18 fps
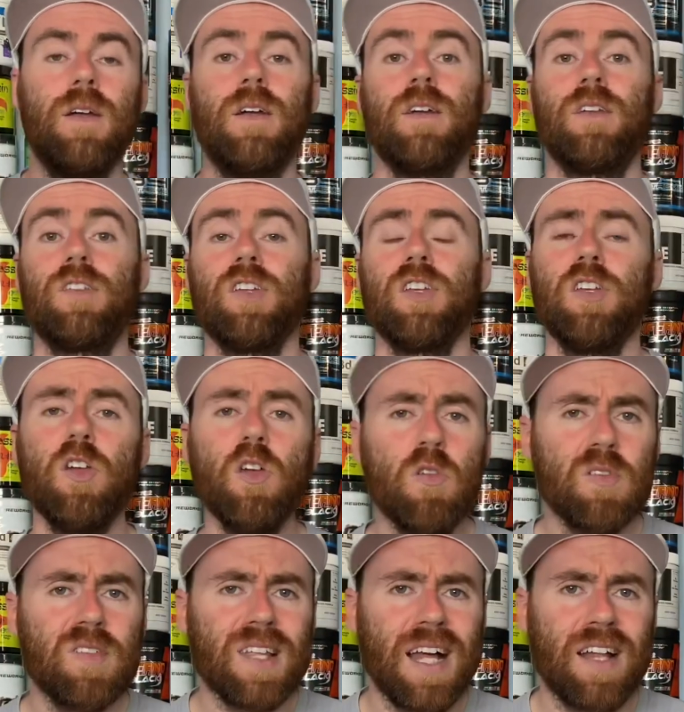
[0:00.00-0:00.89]
So
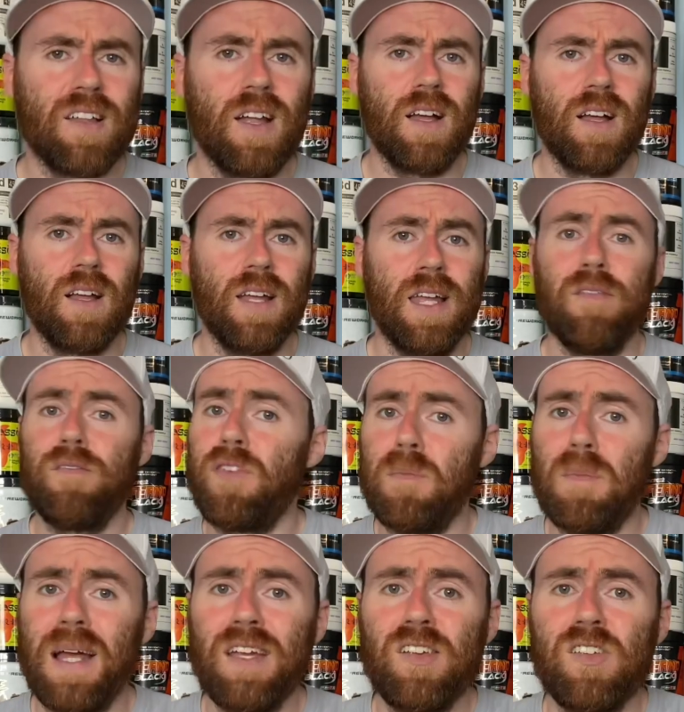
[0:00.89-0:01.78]
use that
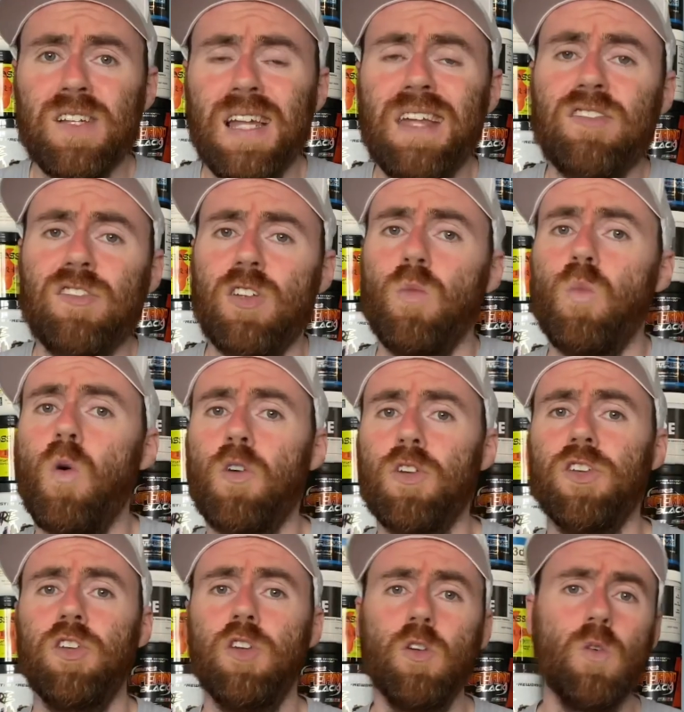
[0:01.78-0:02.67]
information as to what
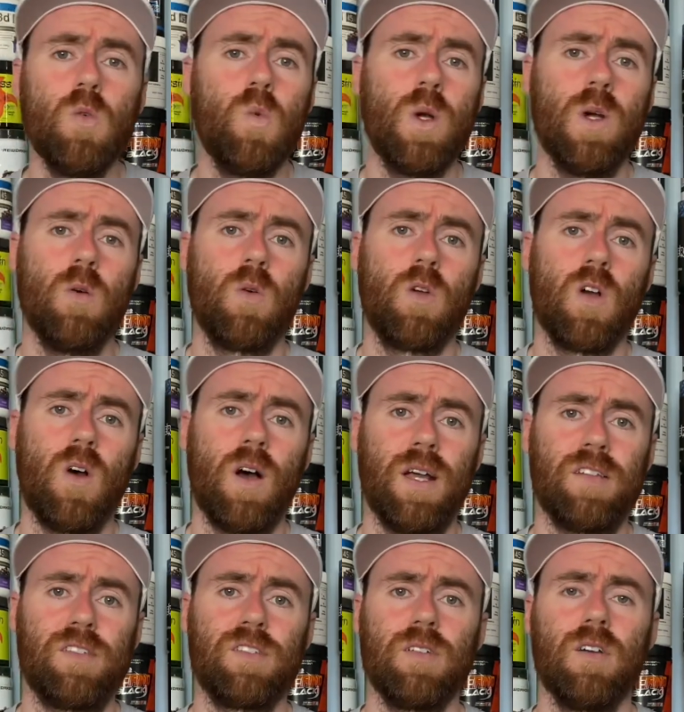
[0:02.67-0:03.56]
you will,
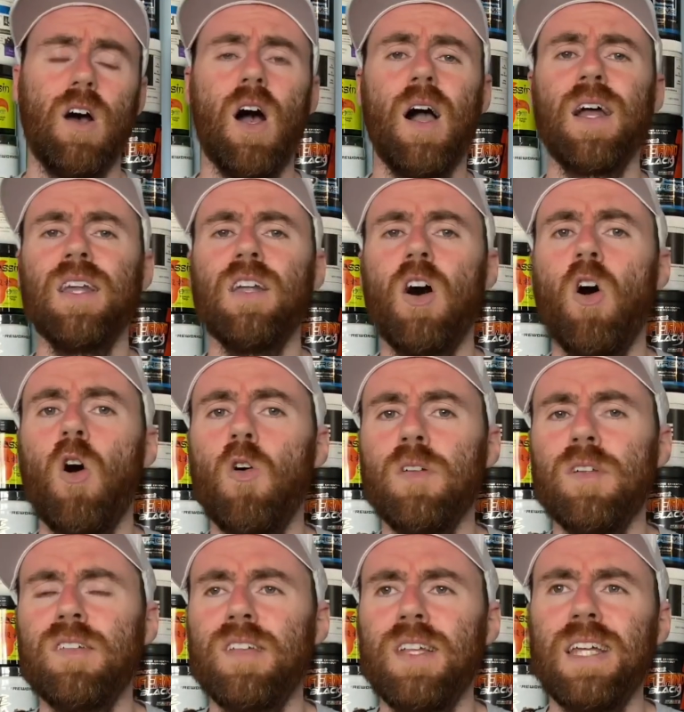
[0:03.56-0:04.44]
guys. I'm going to
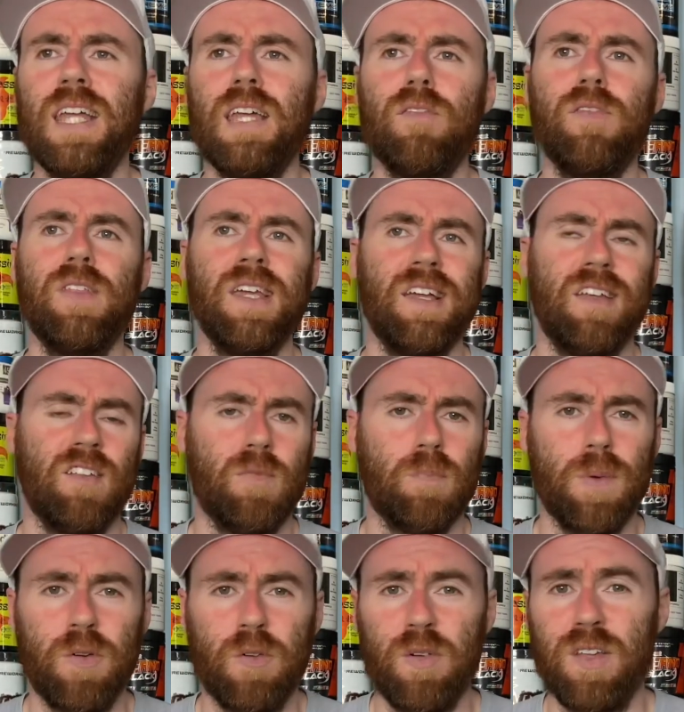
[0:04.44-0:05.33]
honestly give the
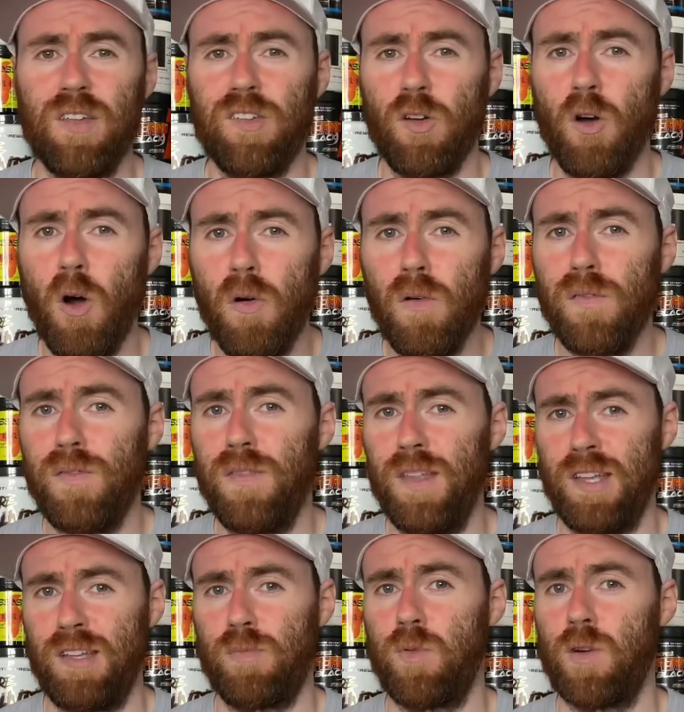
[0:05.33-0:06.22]
experience of
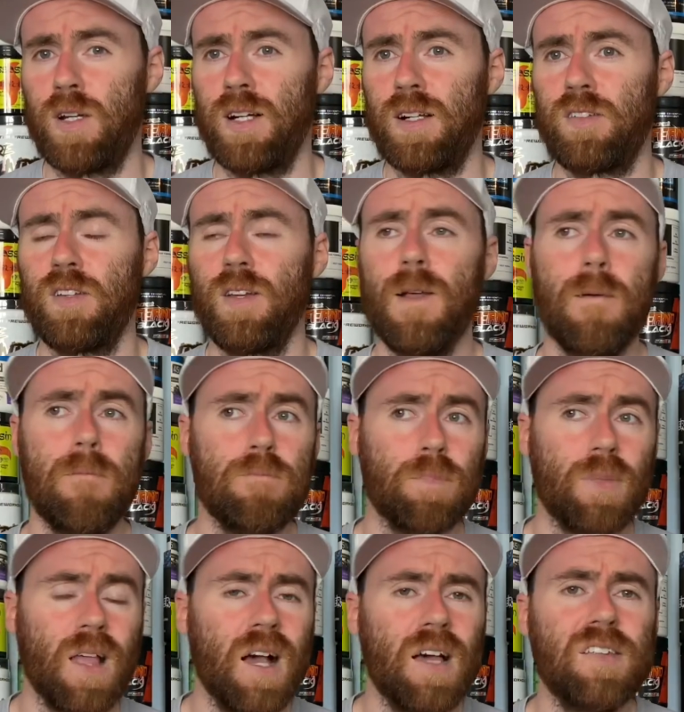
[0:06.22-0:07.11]
this product
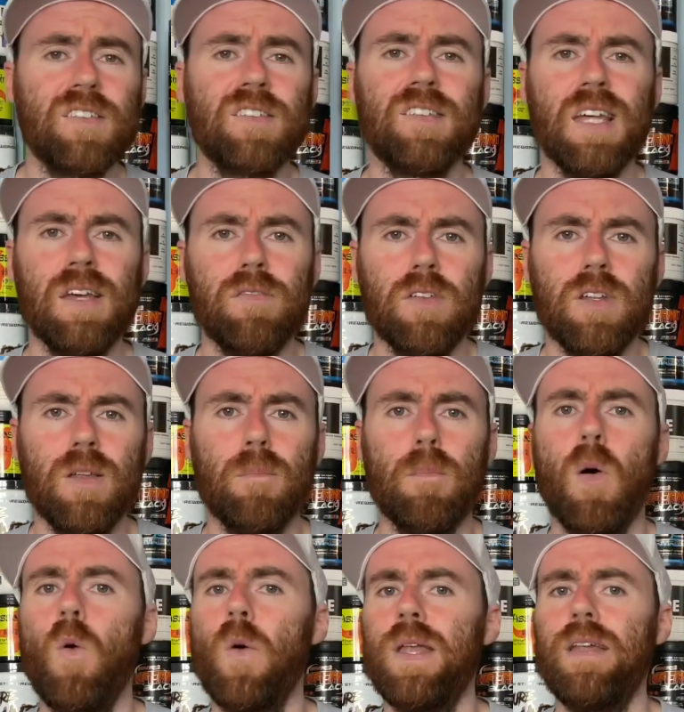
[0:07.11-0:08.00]
a
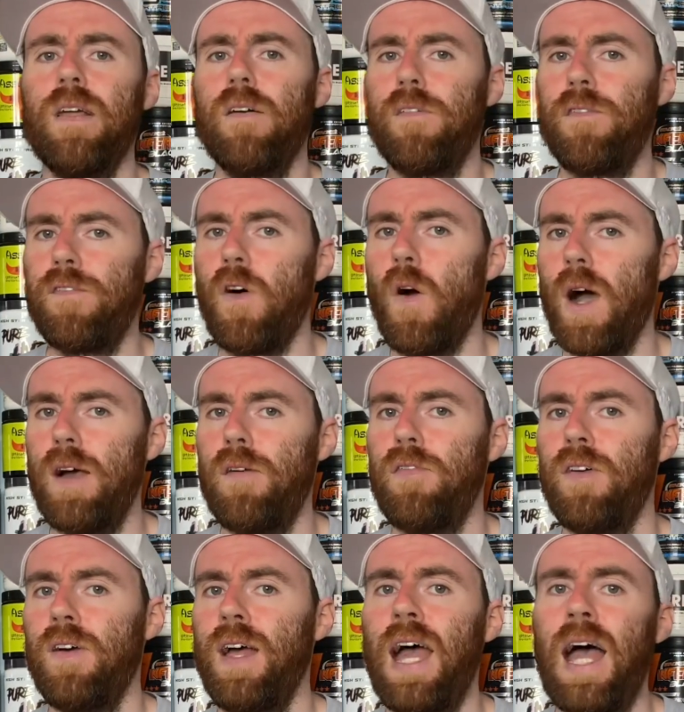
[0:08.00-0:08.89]
7.5
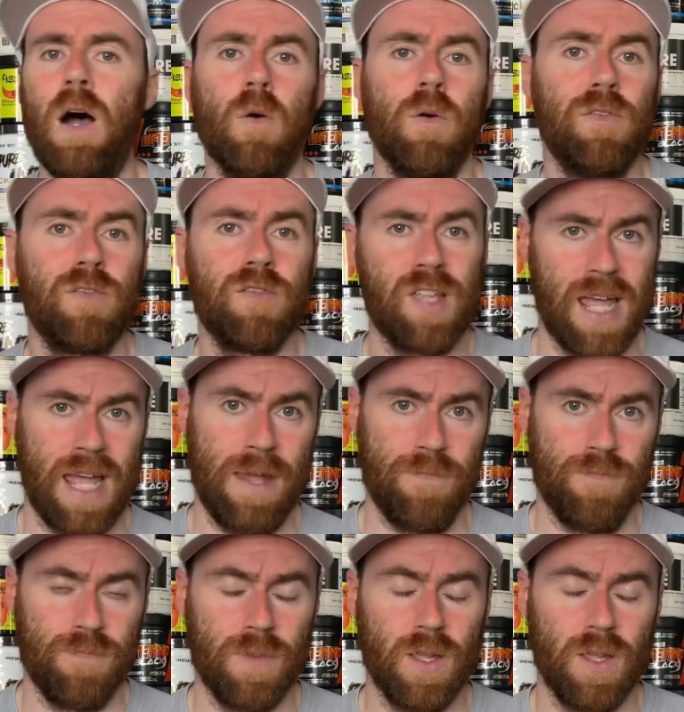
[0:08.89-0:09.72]
out of 10.